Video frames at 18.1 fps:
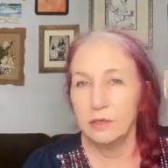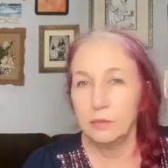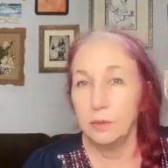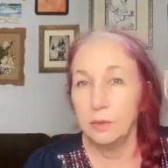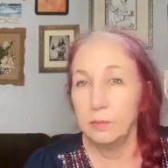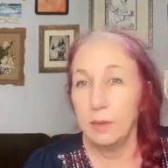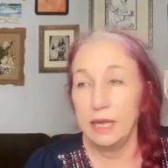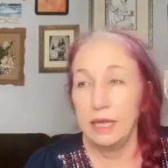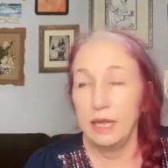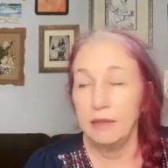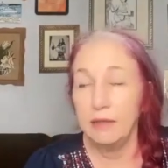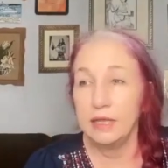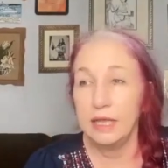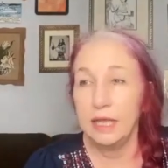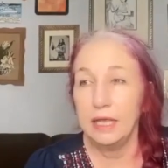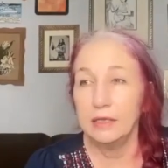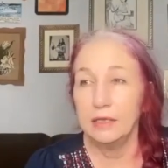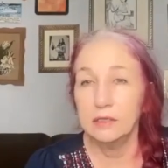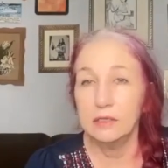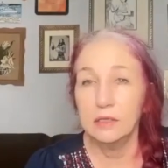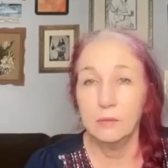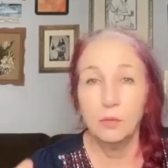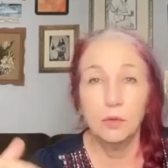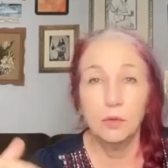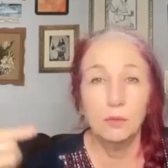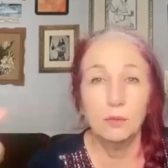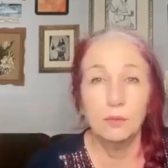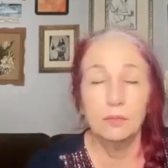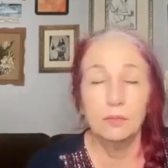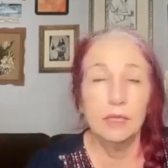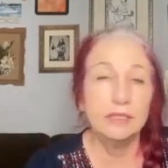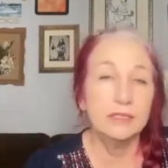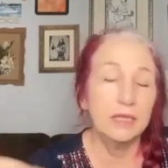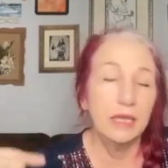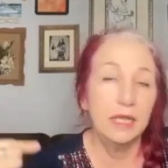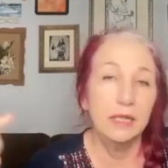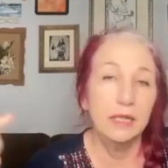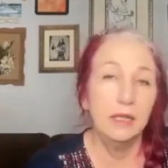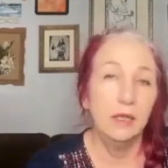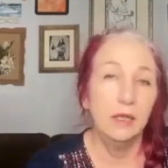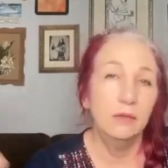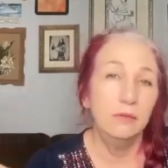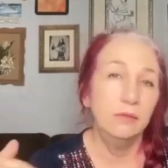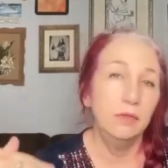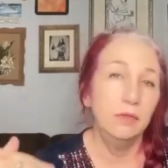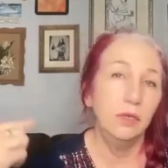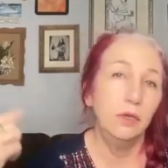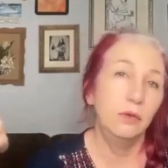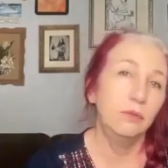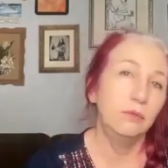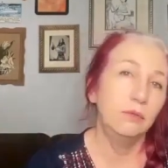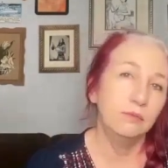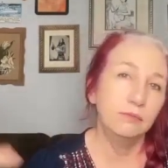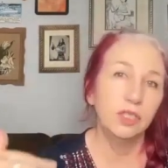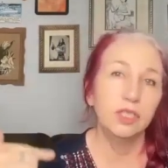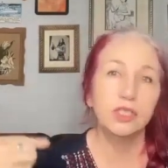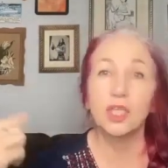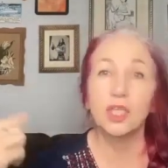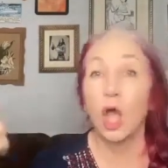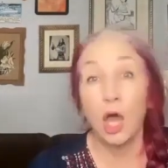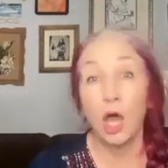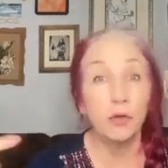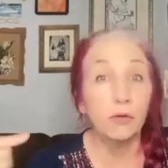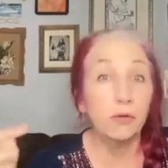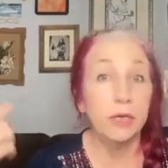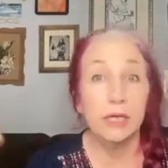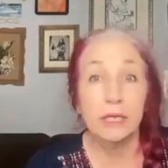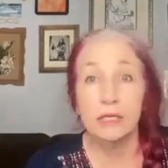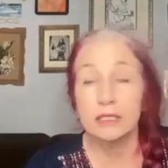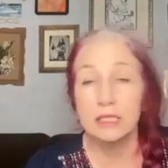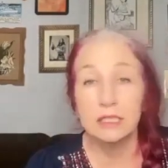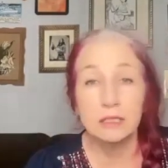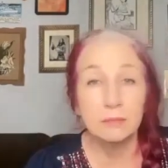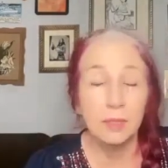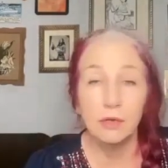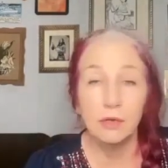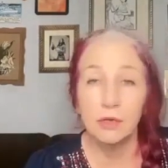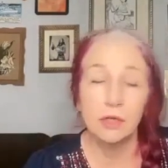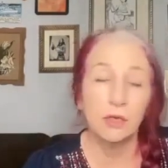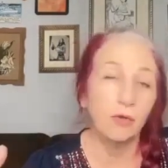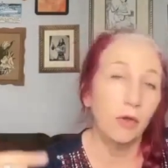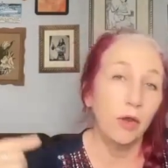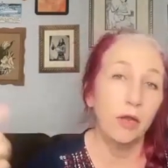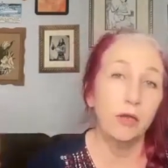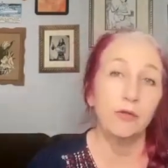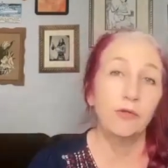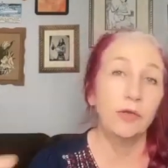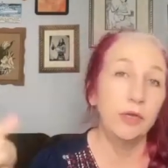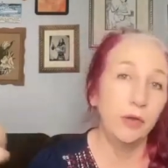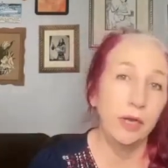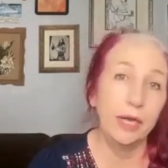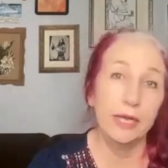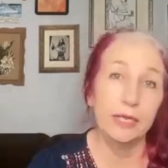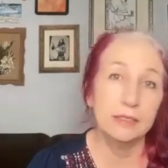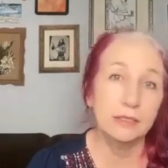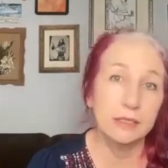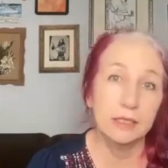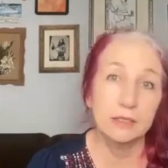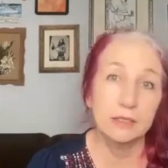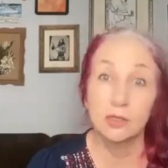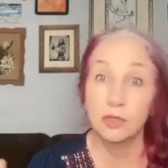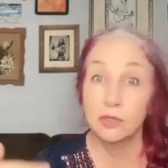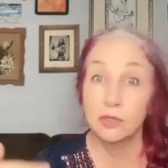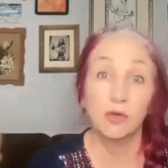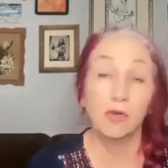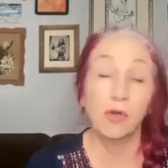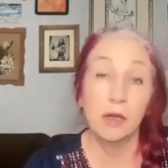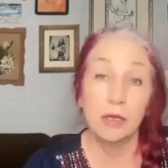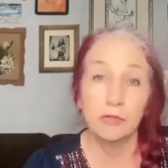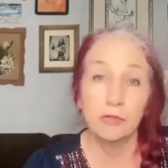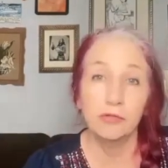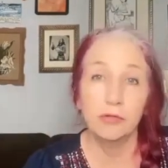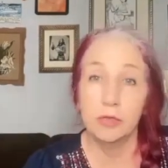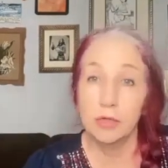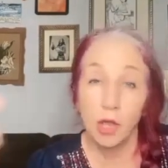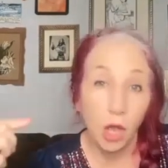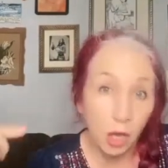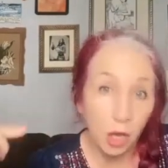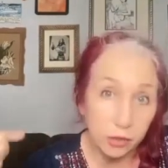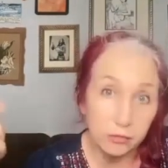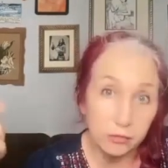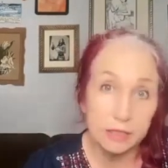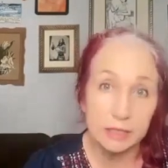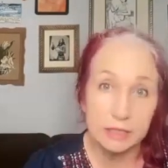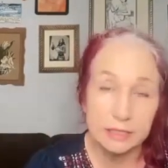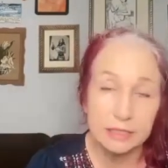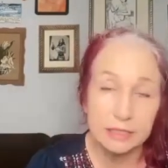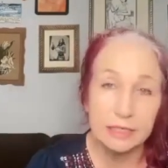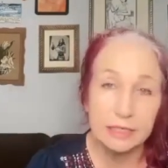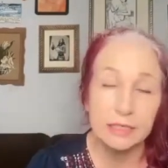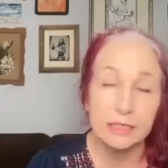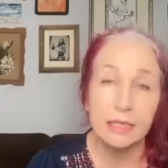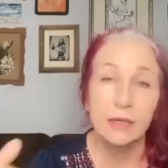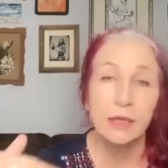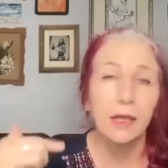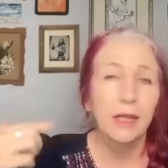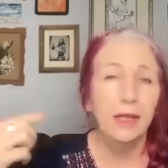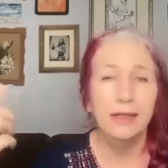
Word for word: So we might have a candle that we're, let's say, you know, just honoring a spirit or honoring our ancestors or honoring, honoring a deity.